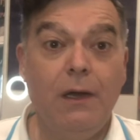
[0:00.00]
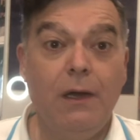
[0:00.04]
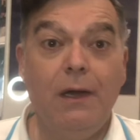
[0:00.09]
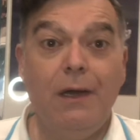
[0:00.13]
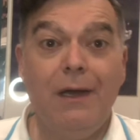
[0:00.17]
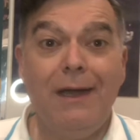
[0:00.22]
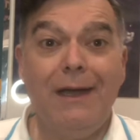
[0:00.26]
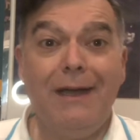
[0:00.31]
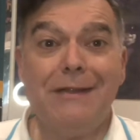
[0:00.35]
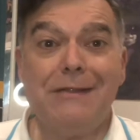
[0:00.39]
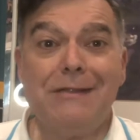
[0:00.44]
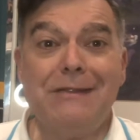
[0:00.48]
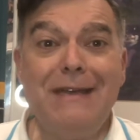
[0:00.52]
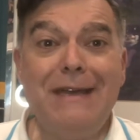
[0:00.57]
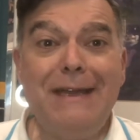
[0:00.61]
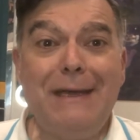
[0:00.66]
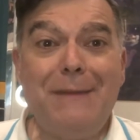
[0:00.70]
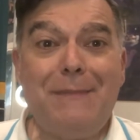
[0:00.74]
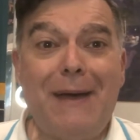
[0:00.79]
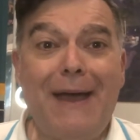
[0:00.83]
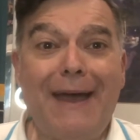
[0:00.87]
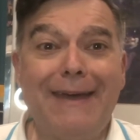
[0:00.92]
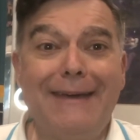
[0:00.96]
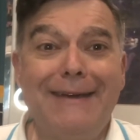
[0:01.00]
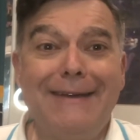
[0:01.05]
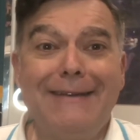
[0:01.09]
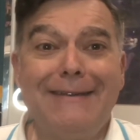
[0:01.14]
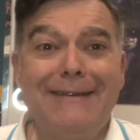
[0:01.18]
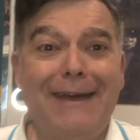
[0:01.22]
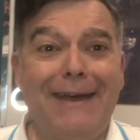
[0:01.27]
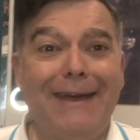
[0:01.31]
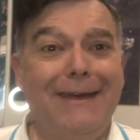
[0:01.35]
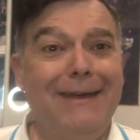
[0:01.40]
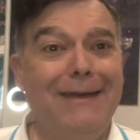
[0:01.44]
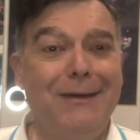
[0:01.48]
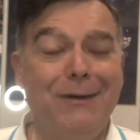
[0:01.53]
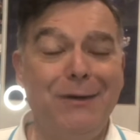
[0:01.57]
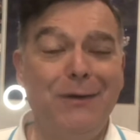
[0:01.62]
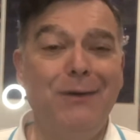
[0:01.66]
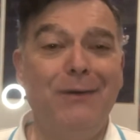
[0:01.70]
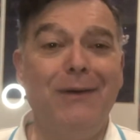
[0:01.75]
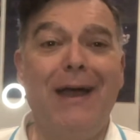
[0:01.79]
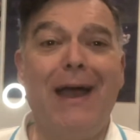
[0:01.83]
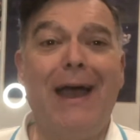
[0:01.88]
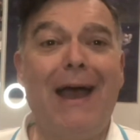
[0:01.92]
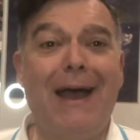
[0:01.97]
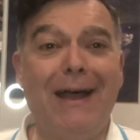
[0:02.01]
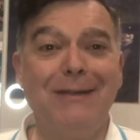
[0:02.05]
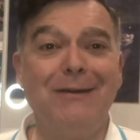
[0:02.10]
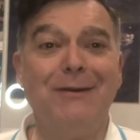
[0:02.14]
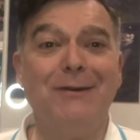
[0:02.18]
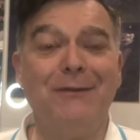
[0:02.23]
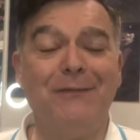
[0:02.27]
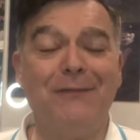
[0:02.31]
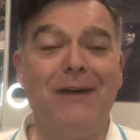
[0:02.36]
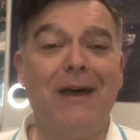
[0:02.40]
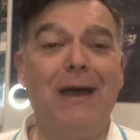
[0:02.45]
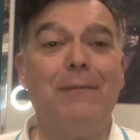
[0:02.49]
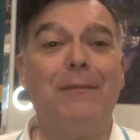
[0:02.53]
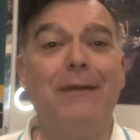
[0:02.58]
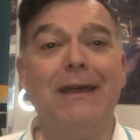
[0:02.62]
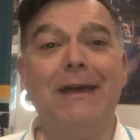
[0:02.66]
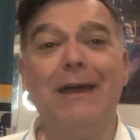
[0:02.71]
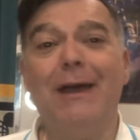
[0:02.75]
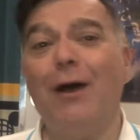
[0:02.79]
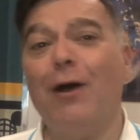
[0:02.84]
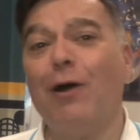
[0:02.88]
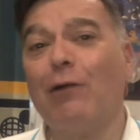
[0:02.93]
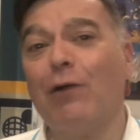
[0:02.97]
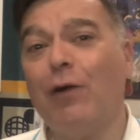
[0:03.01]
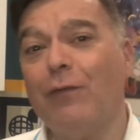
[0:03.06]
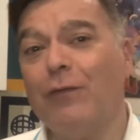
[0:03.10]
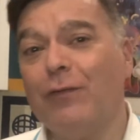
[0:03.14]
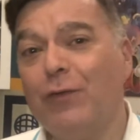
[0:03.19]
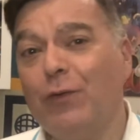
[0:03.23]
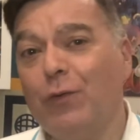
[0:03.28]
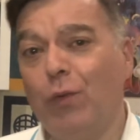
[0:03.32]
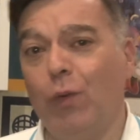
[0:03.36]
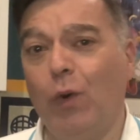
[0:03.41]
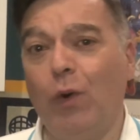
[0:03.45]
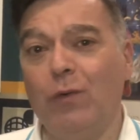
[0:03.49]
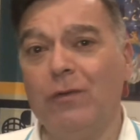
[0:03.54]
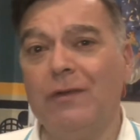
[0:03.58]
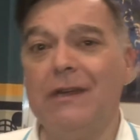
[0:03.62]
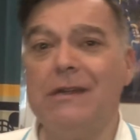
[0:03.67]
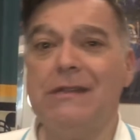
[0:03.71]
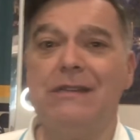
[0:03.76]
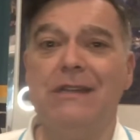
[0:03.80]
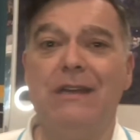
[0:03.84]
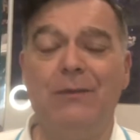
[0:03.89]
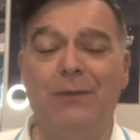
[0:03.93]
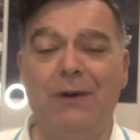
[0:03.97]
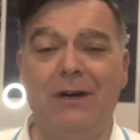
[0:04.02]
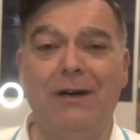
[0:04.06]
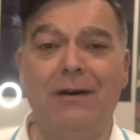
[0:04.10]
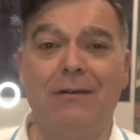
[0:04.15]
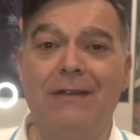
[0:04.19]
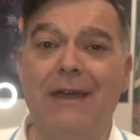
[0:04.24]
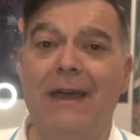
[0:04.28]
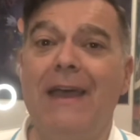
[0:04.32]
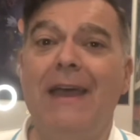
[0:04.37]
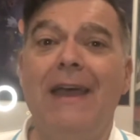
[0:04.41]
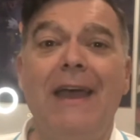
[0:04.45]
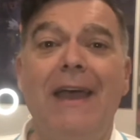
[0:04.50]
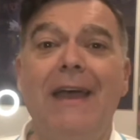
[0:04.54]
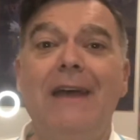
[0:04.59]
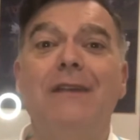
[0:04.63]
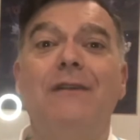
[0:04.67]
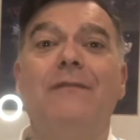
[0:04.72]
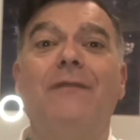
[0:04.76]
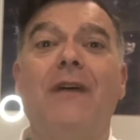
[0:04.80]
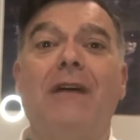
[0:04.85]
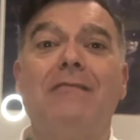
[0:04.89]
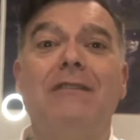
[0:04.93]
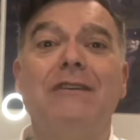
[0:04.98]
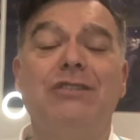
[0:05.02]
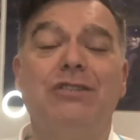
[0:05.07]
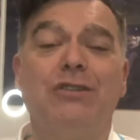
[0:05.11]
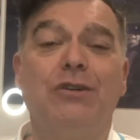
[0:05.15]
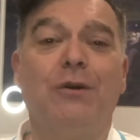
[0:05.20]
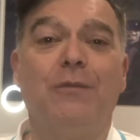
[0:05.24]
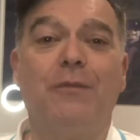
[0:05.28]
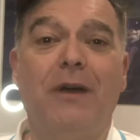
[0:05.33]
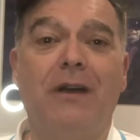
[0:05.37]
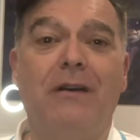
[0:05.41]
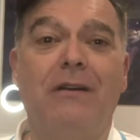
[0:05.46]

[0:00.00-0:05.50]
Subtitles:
It's nearly packing day. You and your family are off to Walt Disney World in a very short period